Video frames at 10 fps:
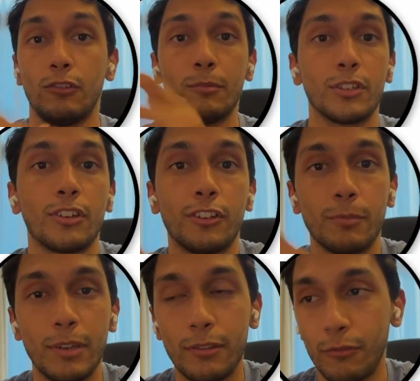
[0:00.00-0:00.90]
I'm just going to
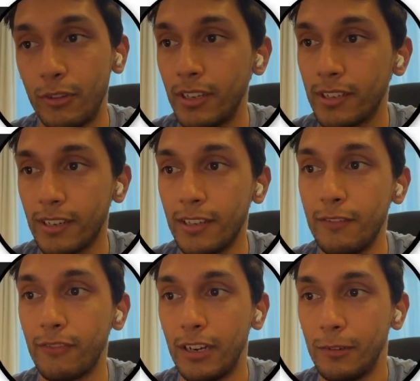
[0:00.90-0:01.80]
speed through this as
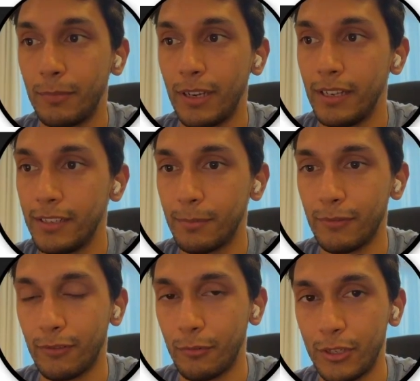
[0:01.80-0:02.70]
the final page
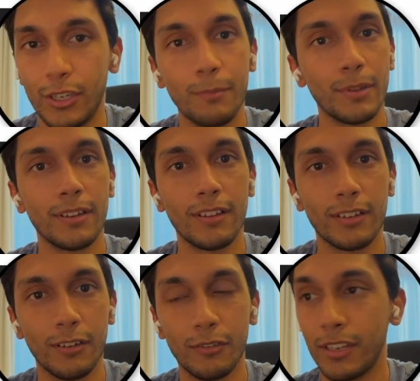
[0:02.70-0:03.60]
before we jump into the
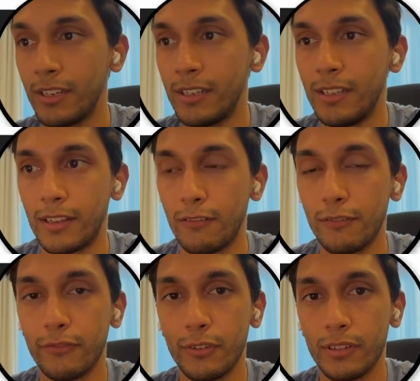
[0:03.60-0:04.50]
code. There are
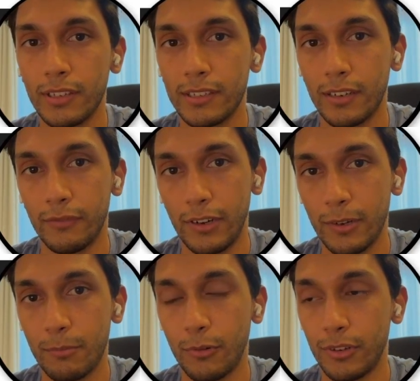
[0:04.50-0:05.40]
a few things that are
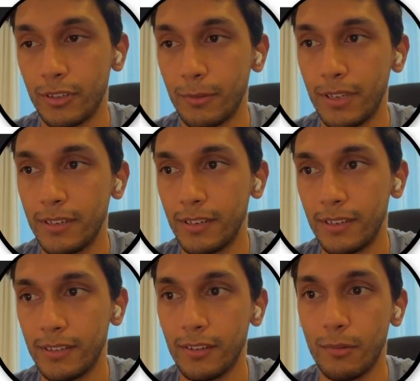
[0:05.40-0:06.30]
very important to
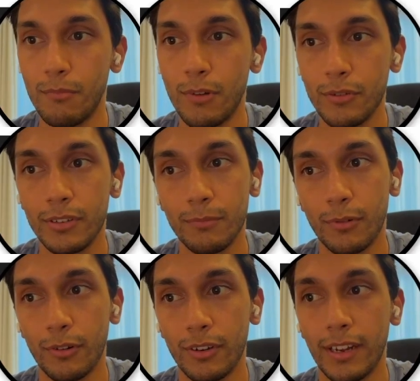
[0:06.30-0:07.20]
metadata. The most
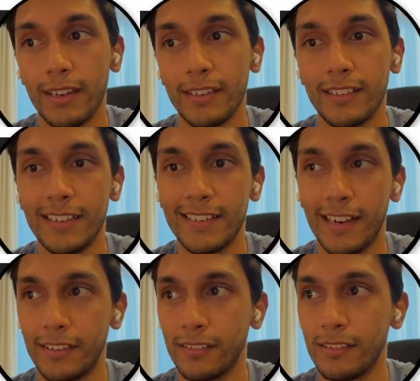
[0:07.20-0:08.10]
important is the
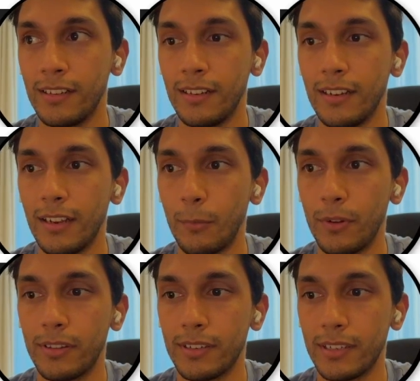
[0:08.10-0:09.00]
title. And
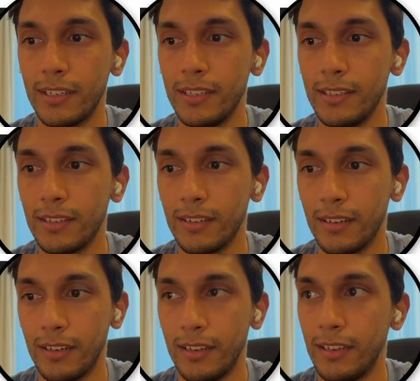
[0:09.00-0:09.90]
what this is,
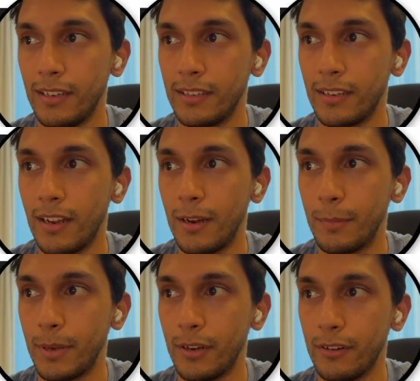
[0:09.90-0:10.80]
is
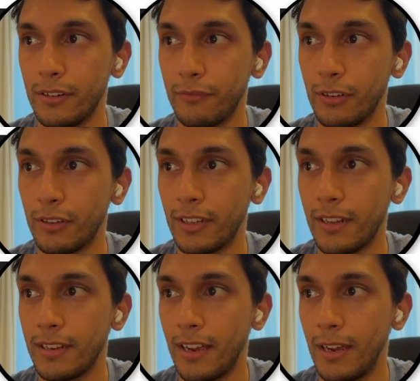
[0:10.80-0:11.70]
up here, if you look at
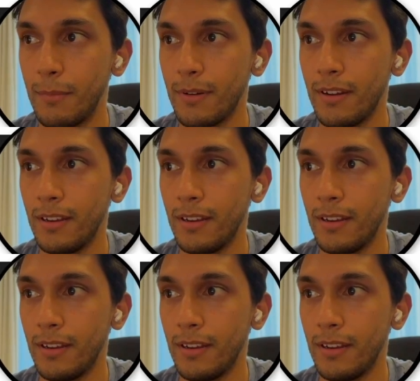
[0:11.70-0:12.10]
the tab,